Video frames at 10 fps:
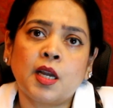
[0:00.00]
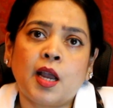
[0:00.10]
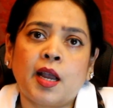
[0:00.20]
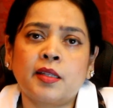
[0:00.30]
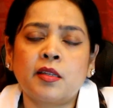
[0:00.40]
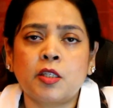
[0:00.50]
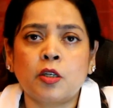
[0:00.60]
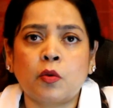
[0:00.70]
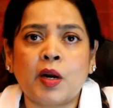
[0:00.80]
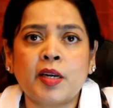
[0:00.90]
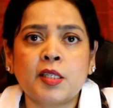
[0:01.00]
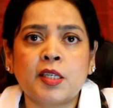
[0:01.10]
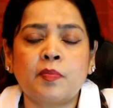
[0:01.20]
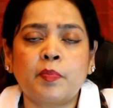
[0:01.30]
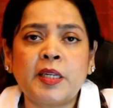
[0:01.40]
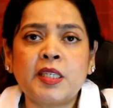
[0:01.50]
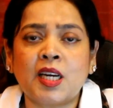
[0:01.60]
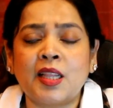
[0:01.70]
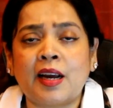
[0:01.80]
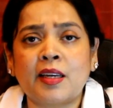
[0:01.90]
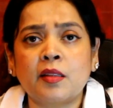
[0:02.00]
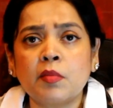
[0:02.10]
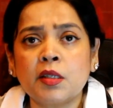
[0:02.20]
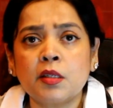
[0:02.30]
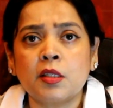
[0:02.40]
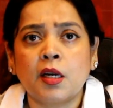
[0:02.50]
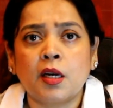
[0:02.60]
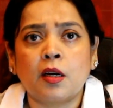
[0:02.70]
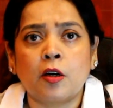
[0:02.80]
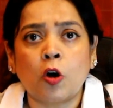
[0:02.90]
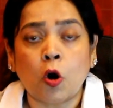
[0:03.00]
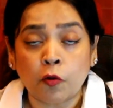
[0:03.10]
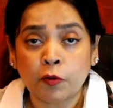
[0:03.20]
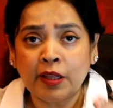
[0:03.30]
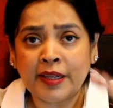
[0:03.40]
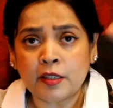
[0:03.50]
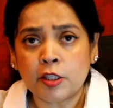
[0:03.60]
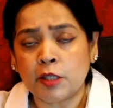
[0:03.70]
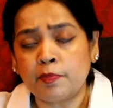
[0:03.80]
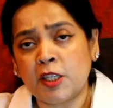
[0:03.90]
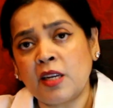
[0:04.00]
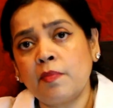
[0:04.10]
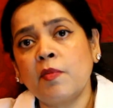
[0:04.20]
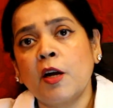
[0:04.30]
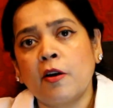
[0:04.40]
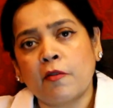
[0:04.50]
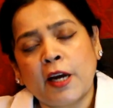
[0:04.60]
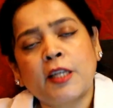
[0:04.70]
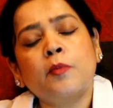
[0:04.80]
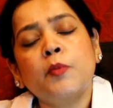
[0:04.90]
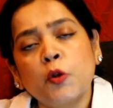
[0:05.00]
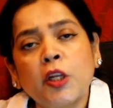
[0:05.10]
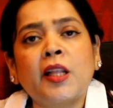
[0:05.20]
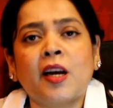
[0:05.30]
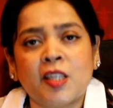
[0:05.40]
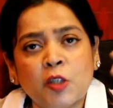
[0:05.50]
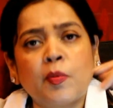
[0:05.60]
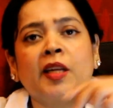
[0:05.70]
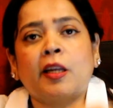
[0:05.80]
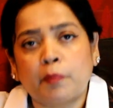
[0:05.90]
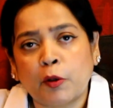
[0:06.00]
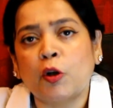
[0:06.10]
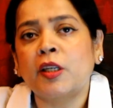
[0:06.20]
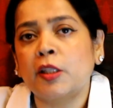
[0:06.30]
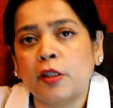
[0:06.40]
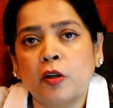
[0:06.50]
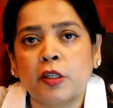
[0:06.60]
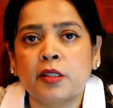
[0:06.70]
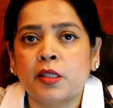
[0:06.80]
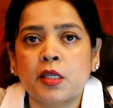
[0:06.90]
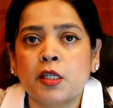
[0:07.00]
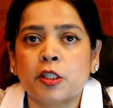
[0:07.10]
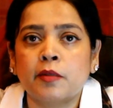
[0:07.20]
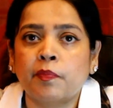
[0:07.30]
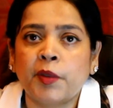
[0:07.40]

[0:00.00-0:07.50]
and this requires complete alignment of the leadership team right up to the last mile employee in the organization.